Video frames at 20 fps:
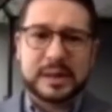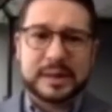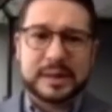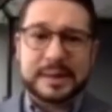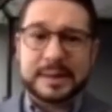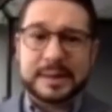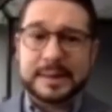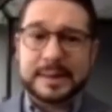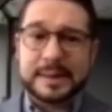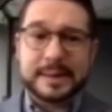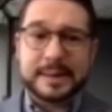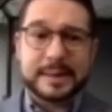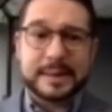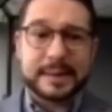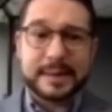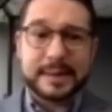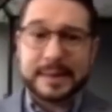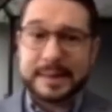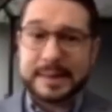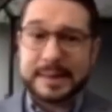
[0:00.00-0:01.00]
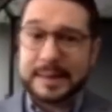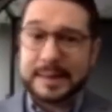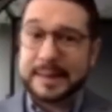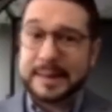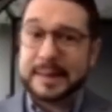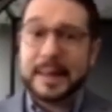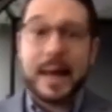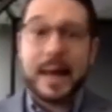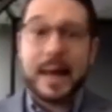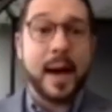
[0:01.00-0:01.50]
the hell
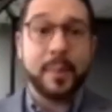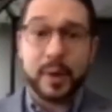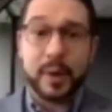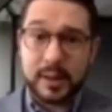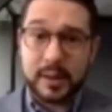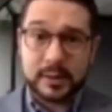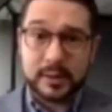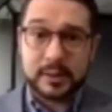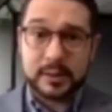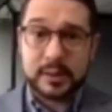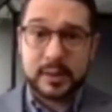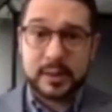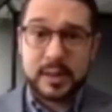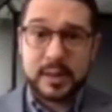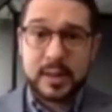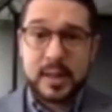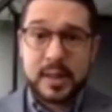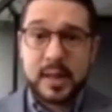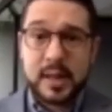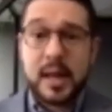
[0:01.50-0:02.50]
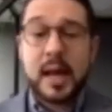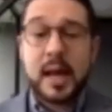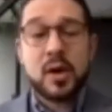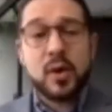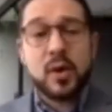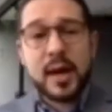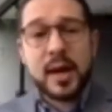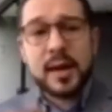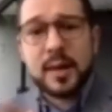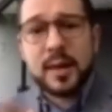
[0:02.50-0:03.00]
happened. And you
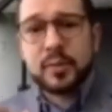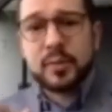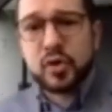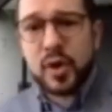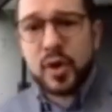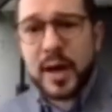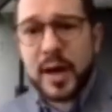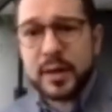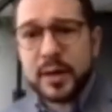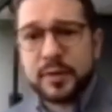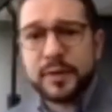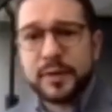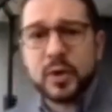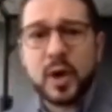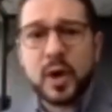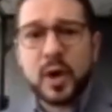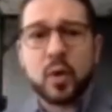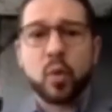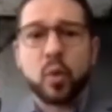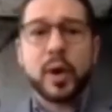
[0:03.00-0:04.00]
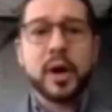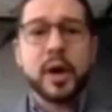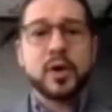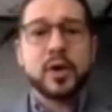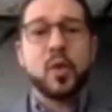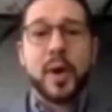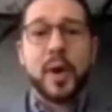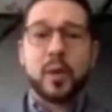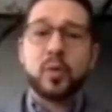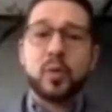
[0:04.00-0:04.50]
end up trying to figure out where you
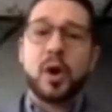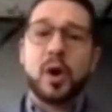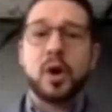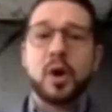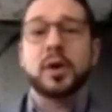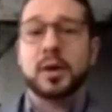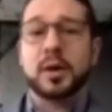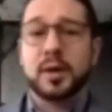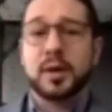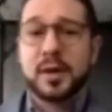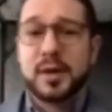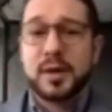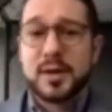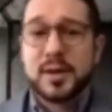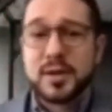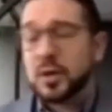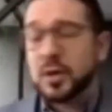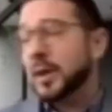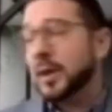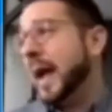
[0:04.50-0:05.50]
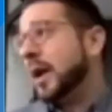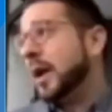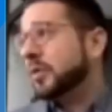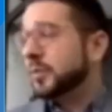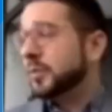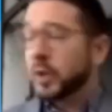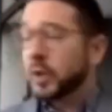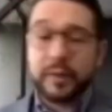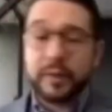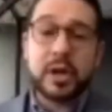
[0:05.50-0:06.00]
went wrong. So lack of
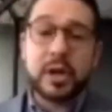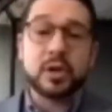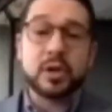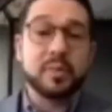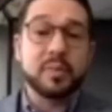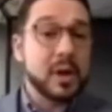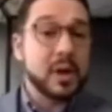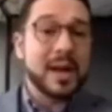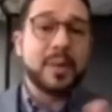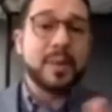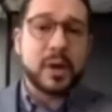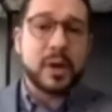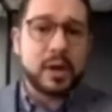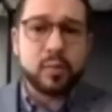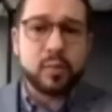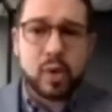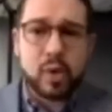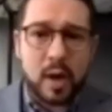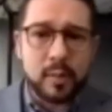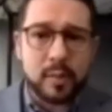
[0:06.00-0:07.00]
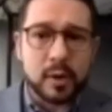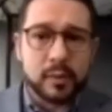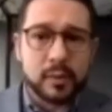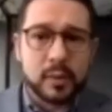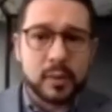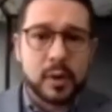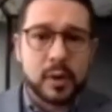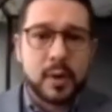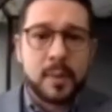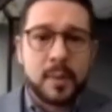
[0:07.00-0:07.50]
motivation may not be the problem.
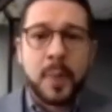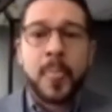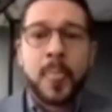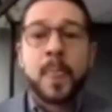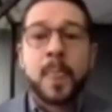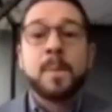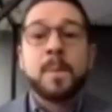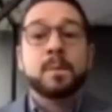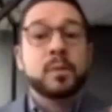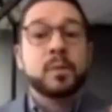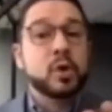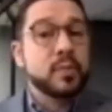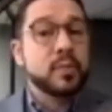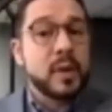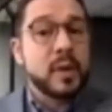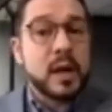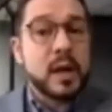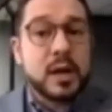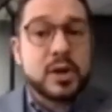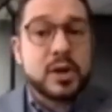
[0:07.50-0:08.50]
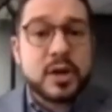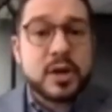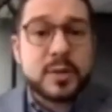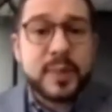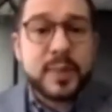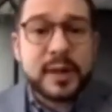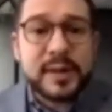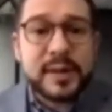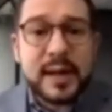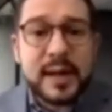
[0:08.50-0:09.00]
You may just
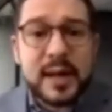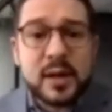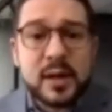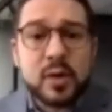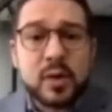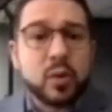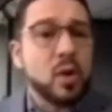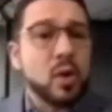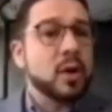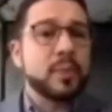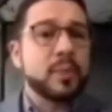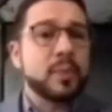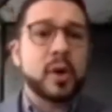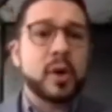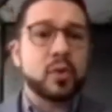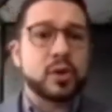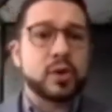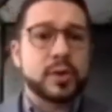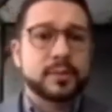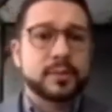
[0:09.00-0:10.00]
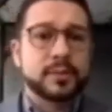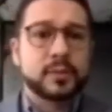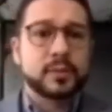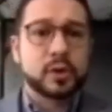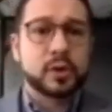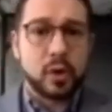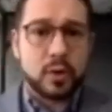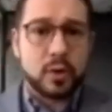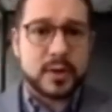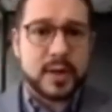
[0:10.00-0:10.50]
be taking the wrong approach to
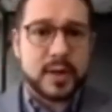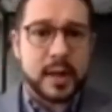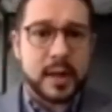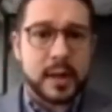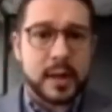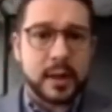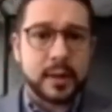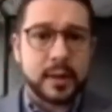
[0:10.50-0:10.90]
goal setting.